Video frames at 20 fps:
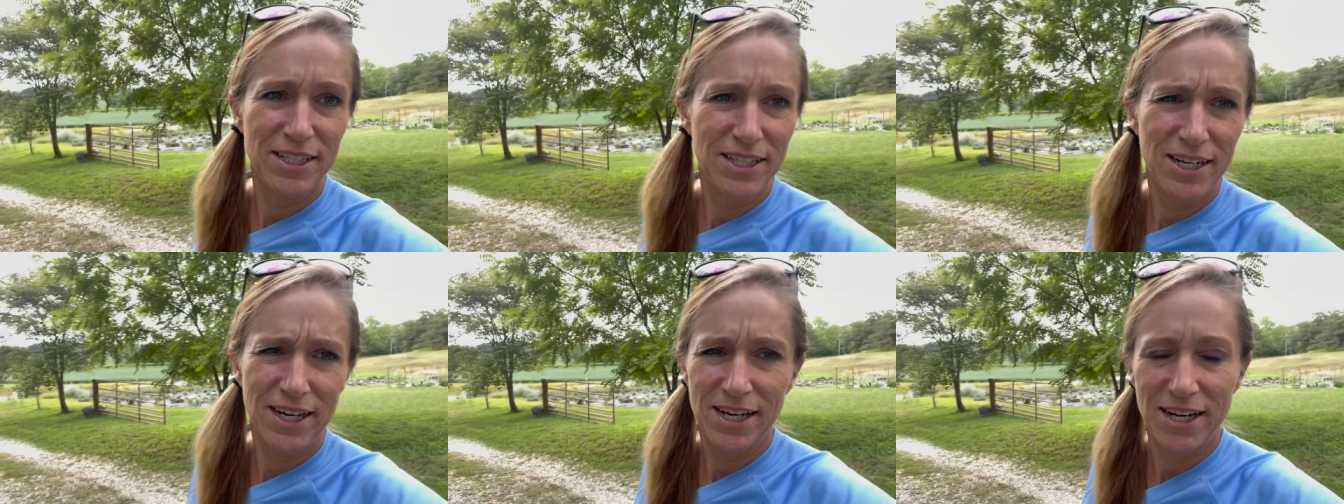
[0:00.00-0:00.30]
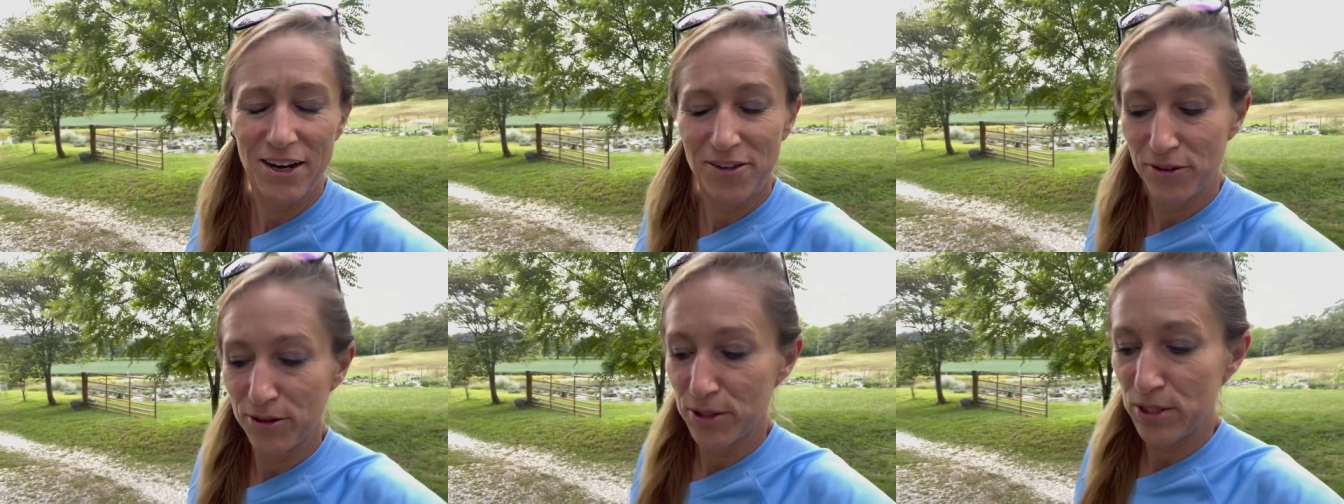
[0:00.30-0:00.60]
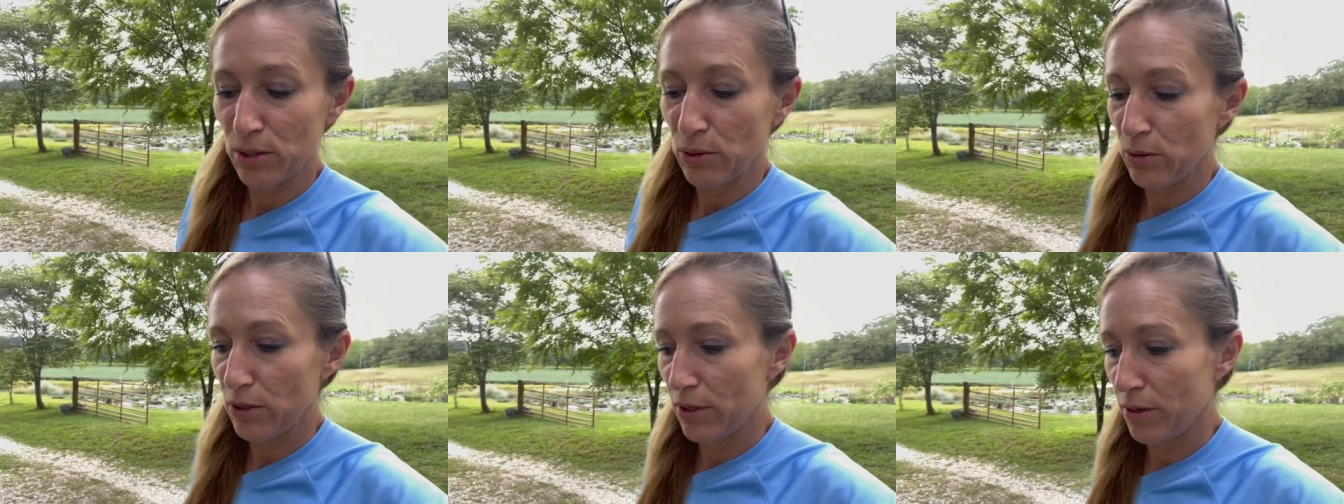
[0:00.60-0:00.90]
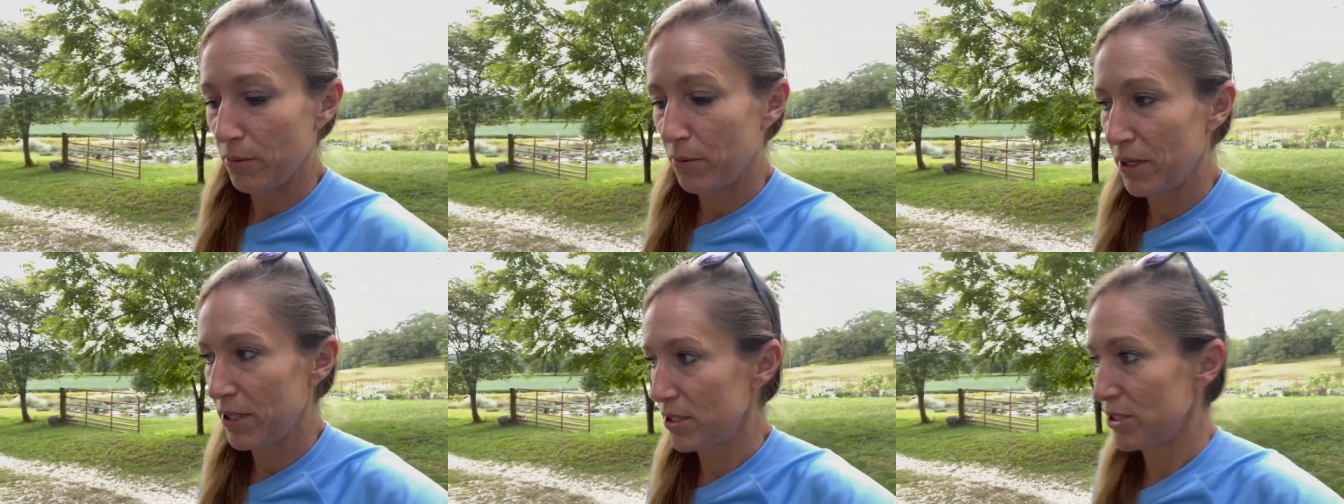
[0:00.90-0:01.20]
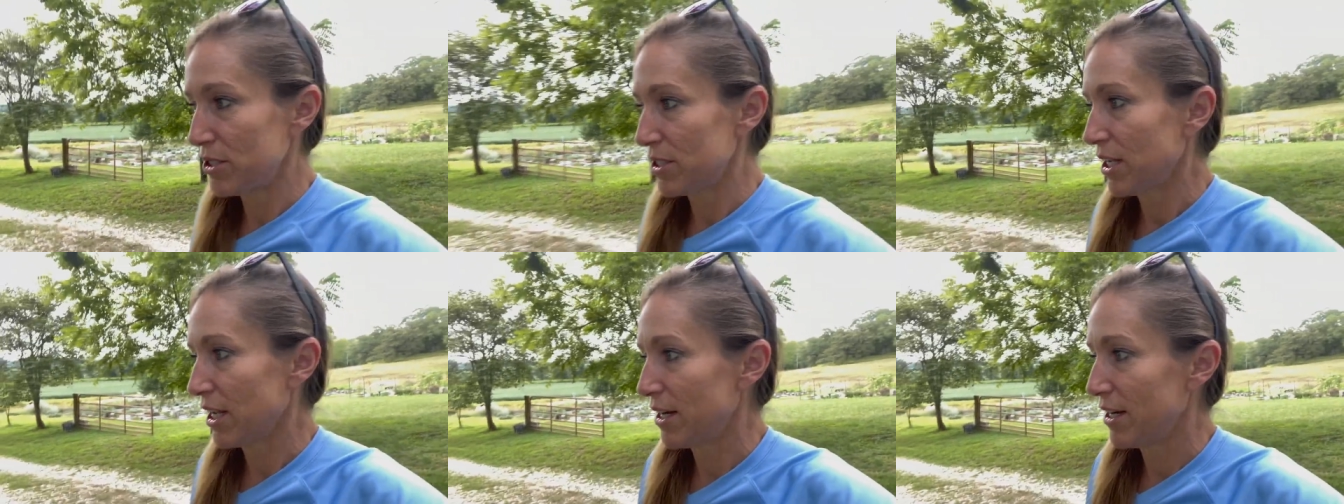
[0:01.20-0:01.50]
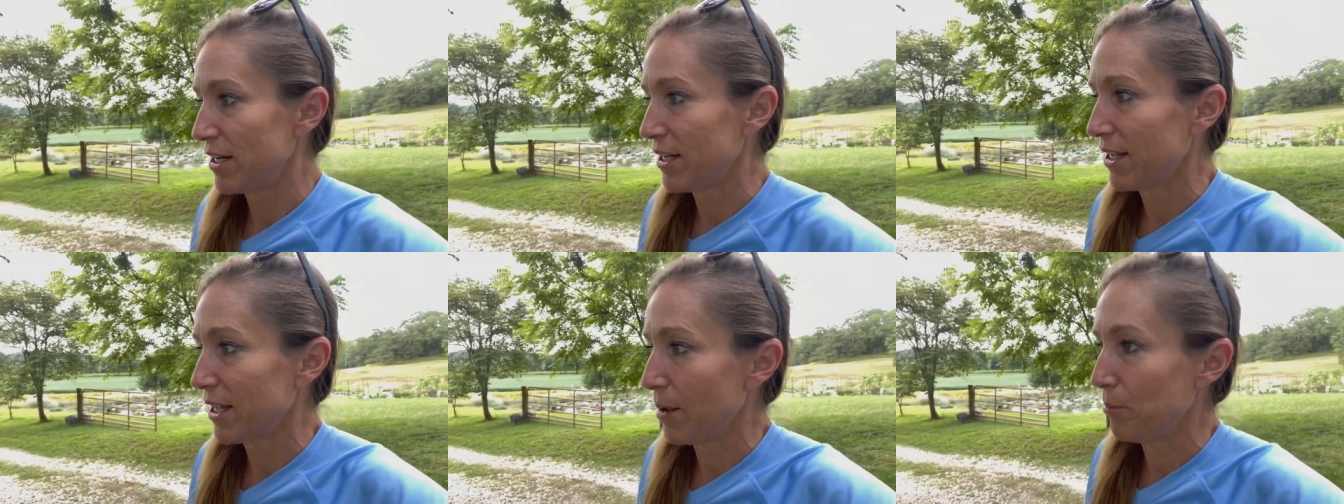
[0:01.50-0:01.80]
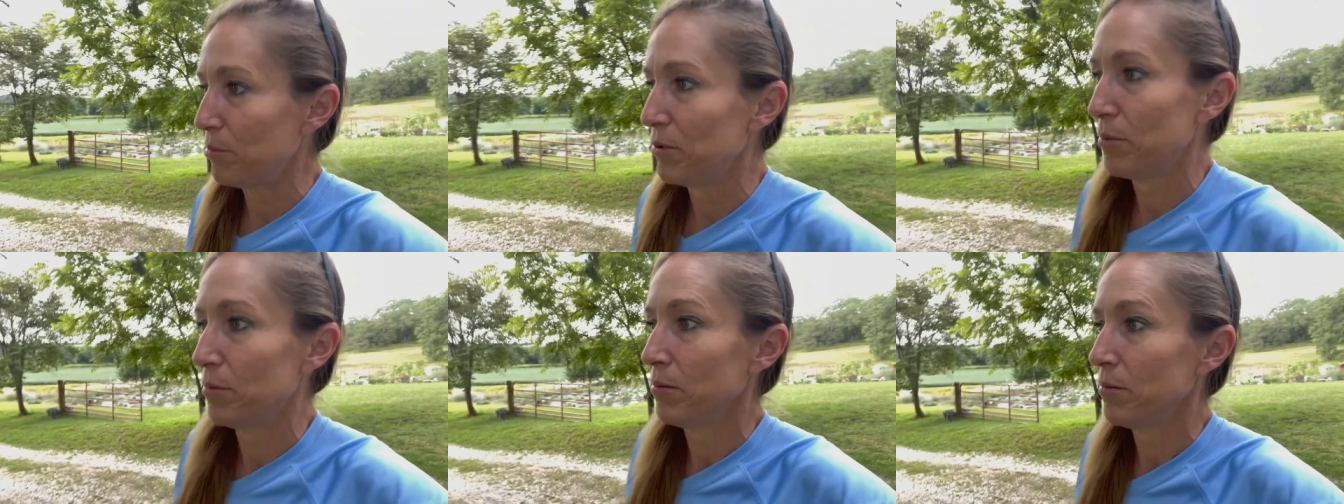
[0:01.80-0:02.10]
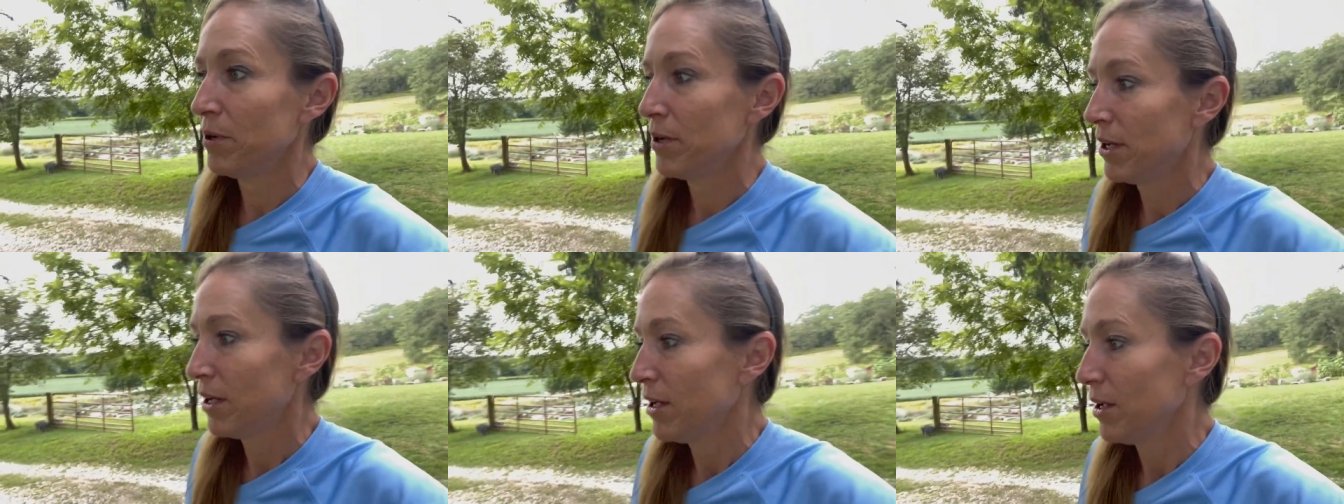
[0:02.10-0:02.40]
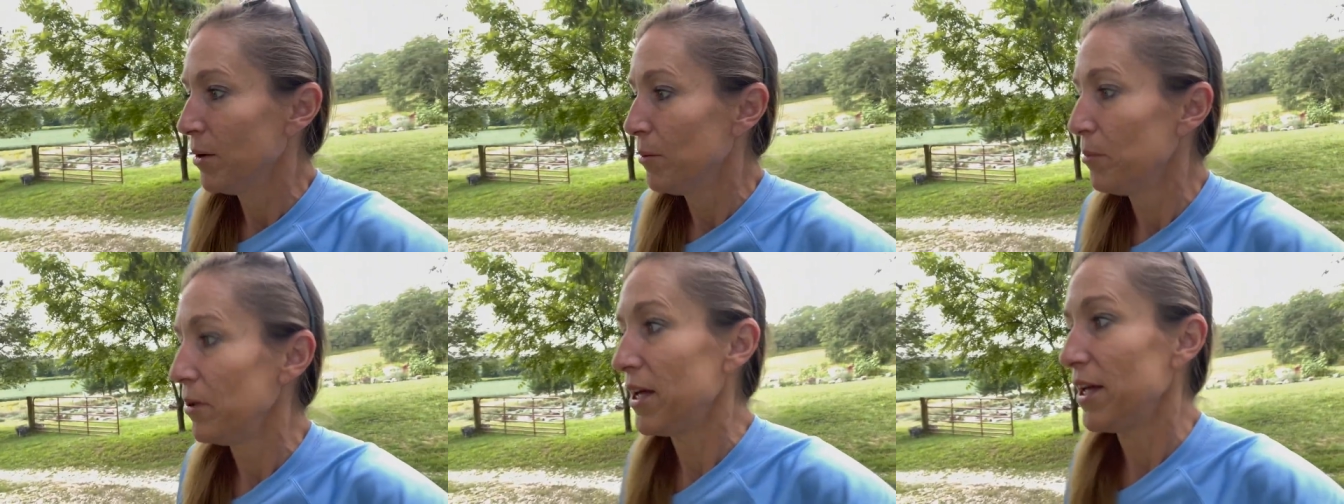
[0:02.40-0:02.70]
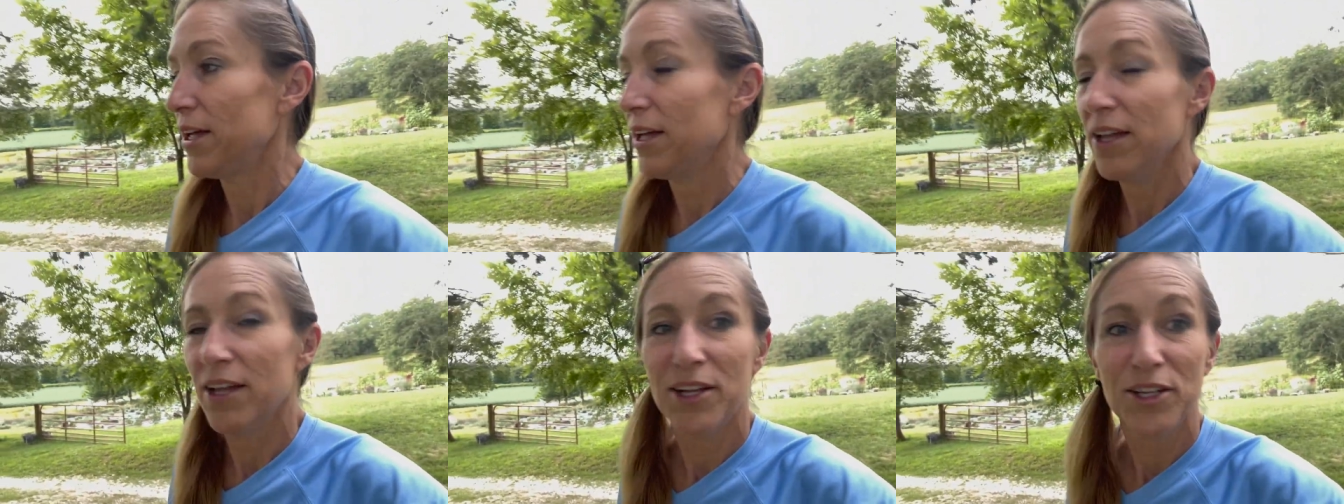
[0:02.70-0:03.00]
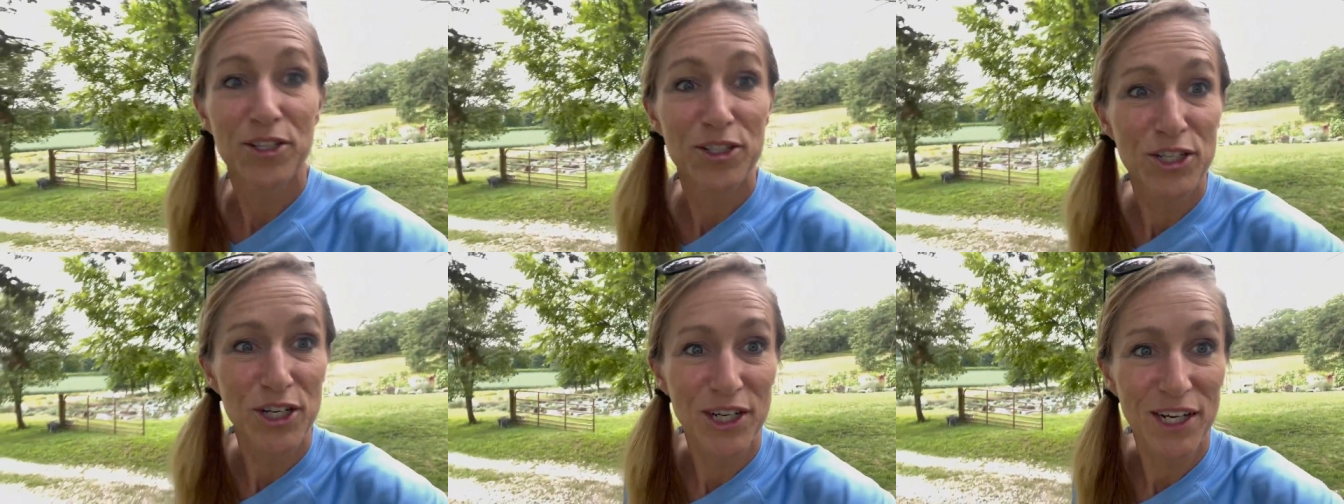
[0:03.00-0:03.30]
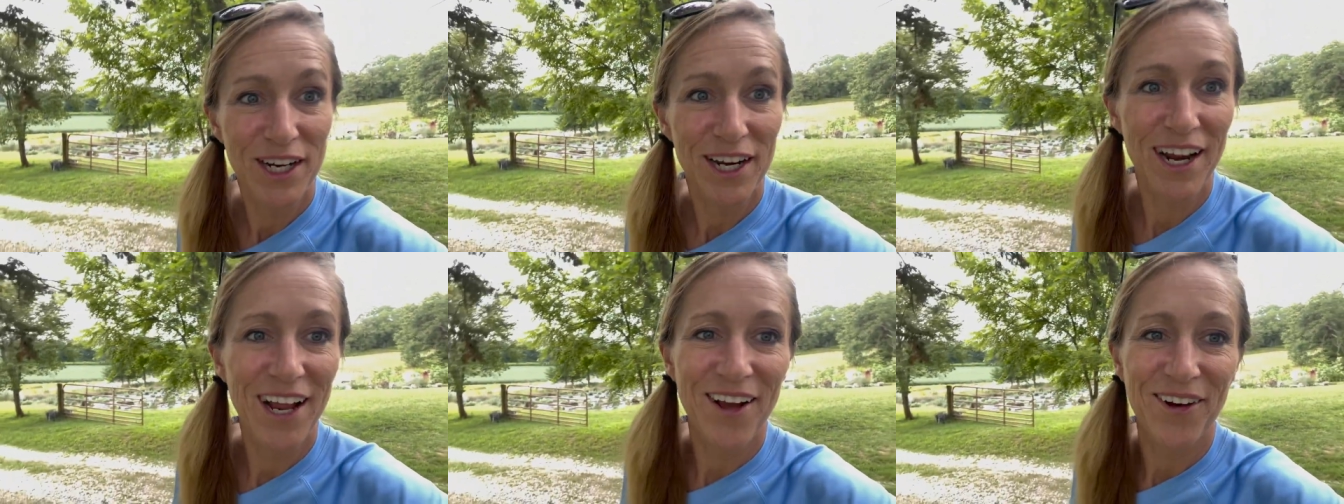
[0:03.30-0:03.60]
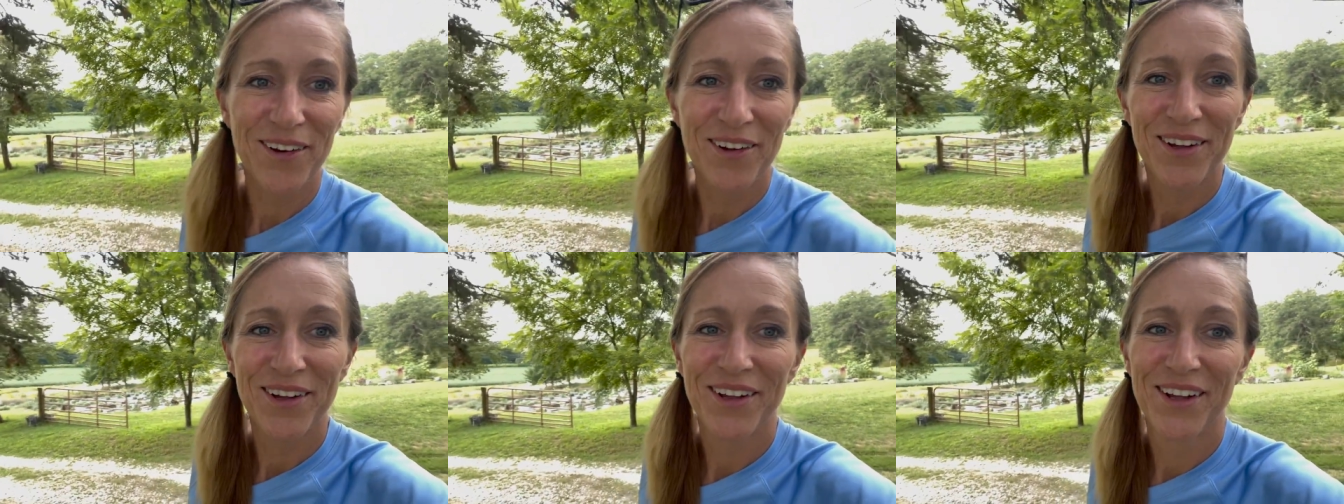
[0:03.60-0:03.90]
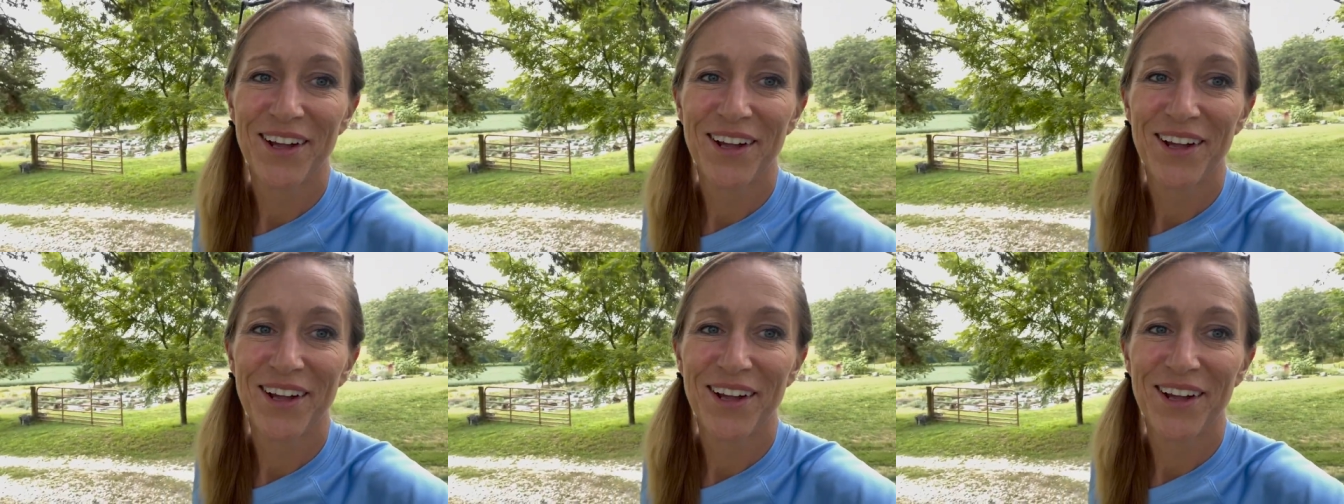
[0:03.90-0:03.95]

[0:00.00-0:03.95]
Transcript: then I never sold them. I just kind of kept them, but check it out.